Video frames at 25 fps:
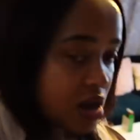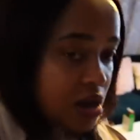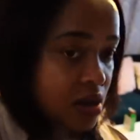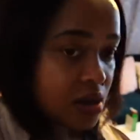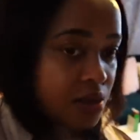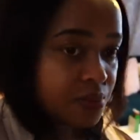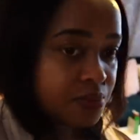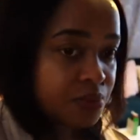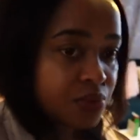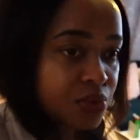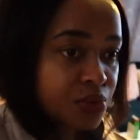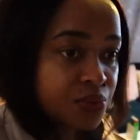
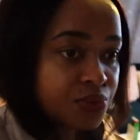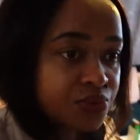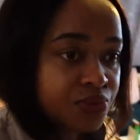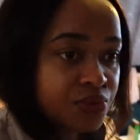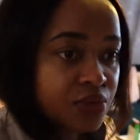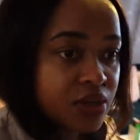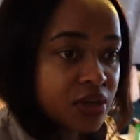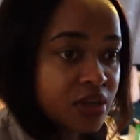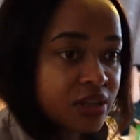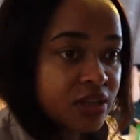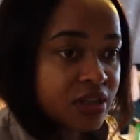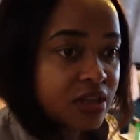
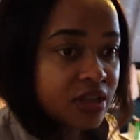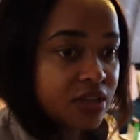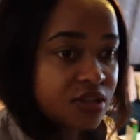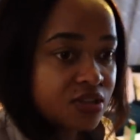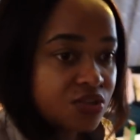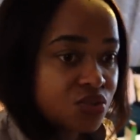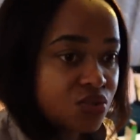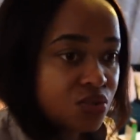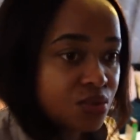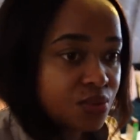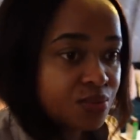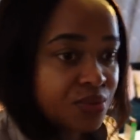Hopefully then
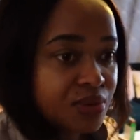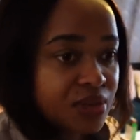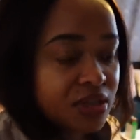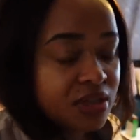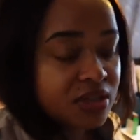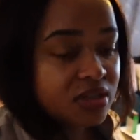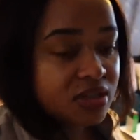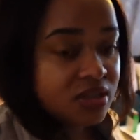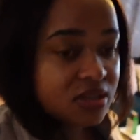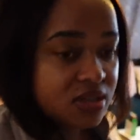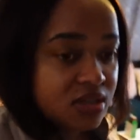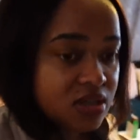it will be
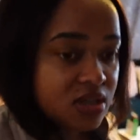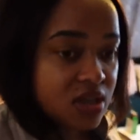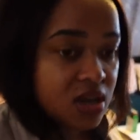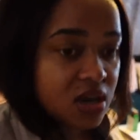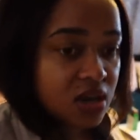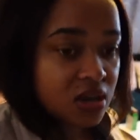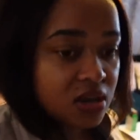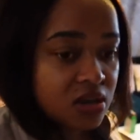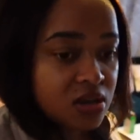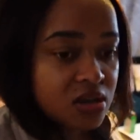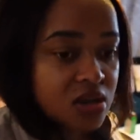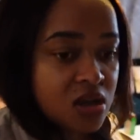
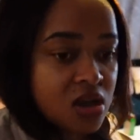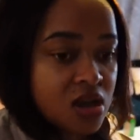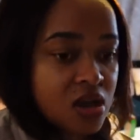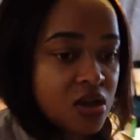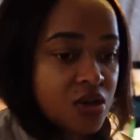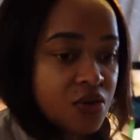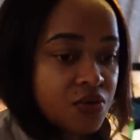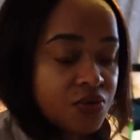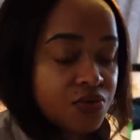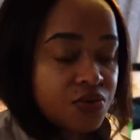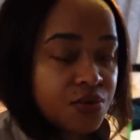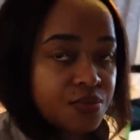easier
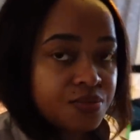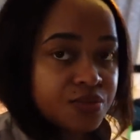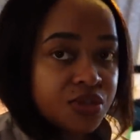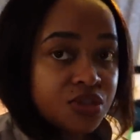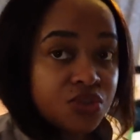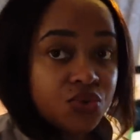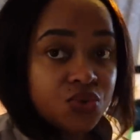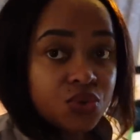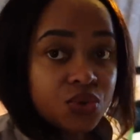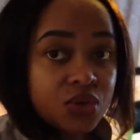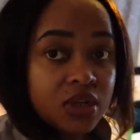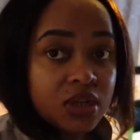for me
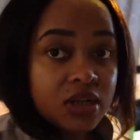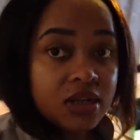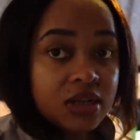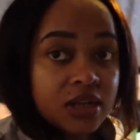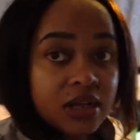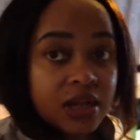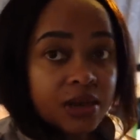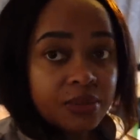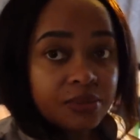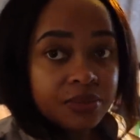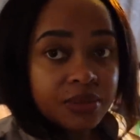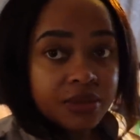to
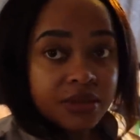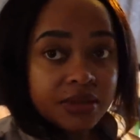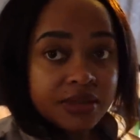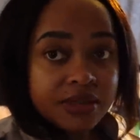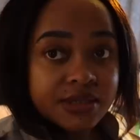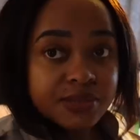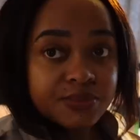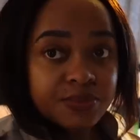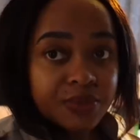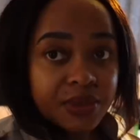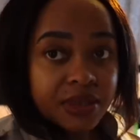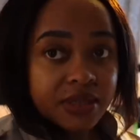clean up
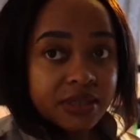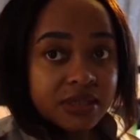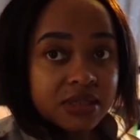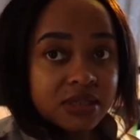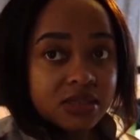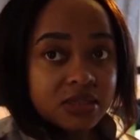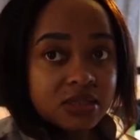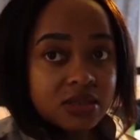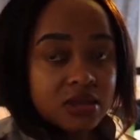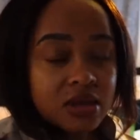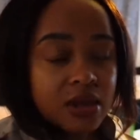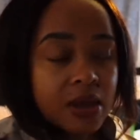this
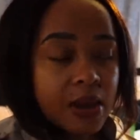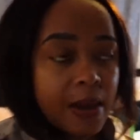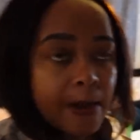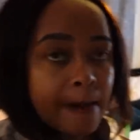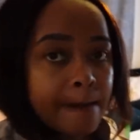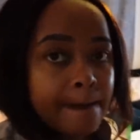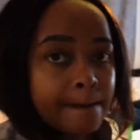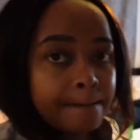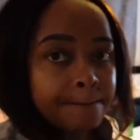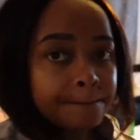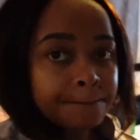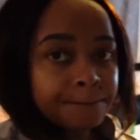space.
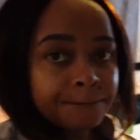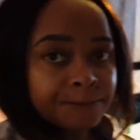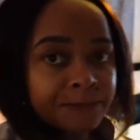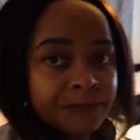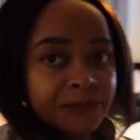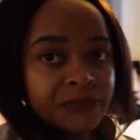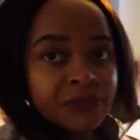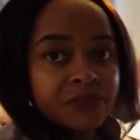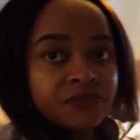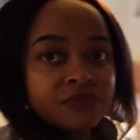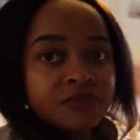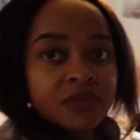And
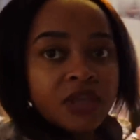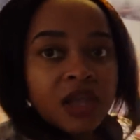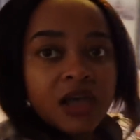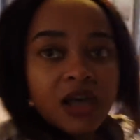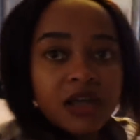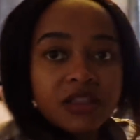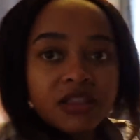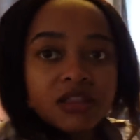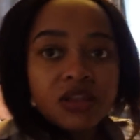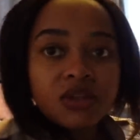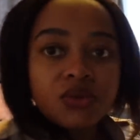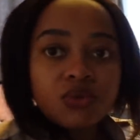
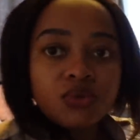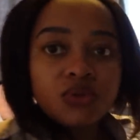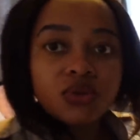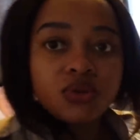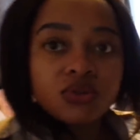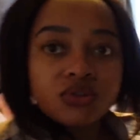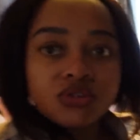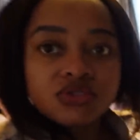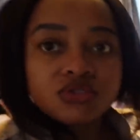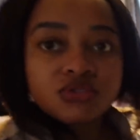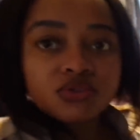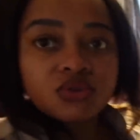then we
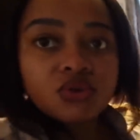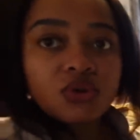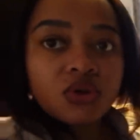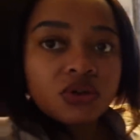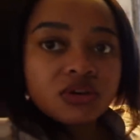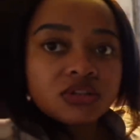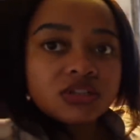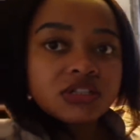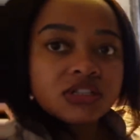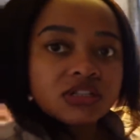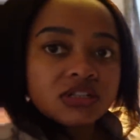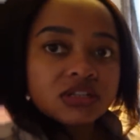also
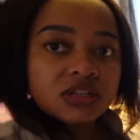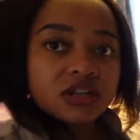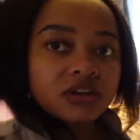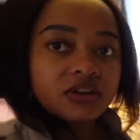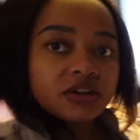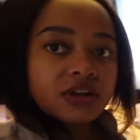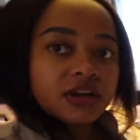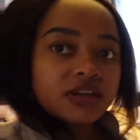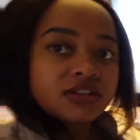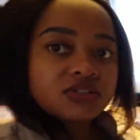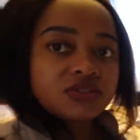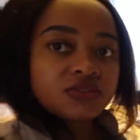got,
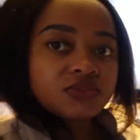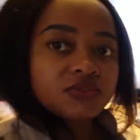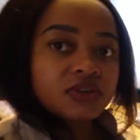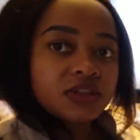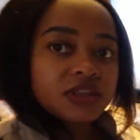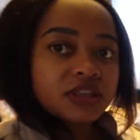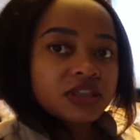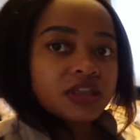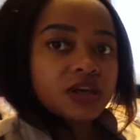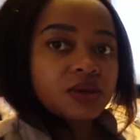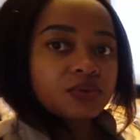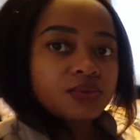right
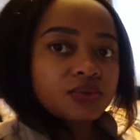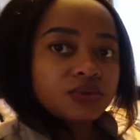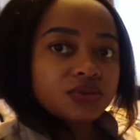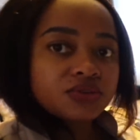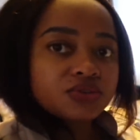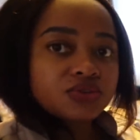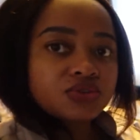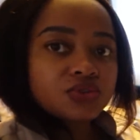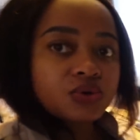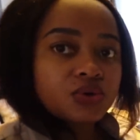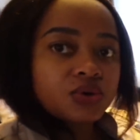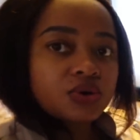over there, we
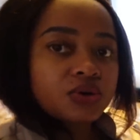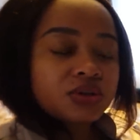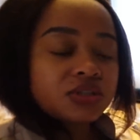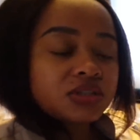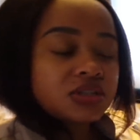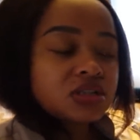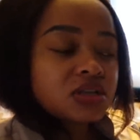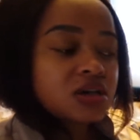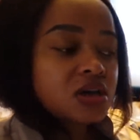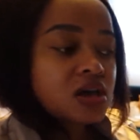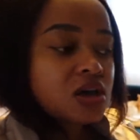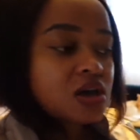also
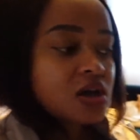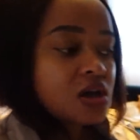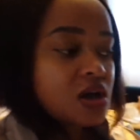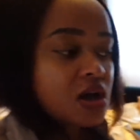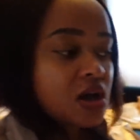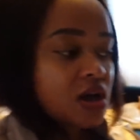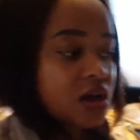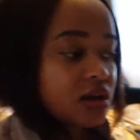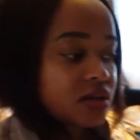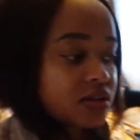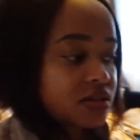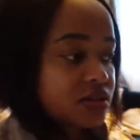got
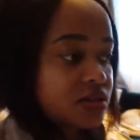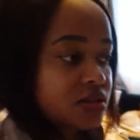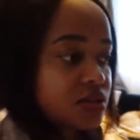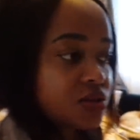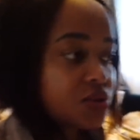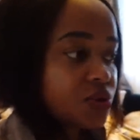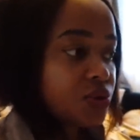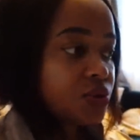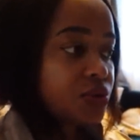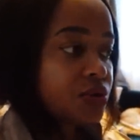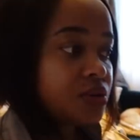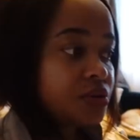a
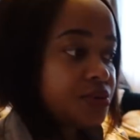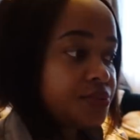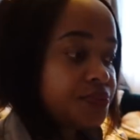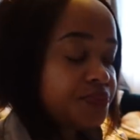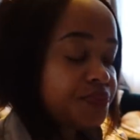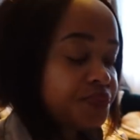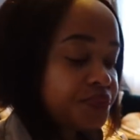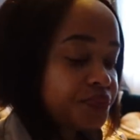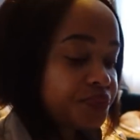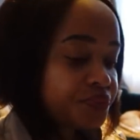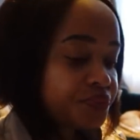single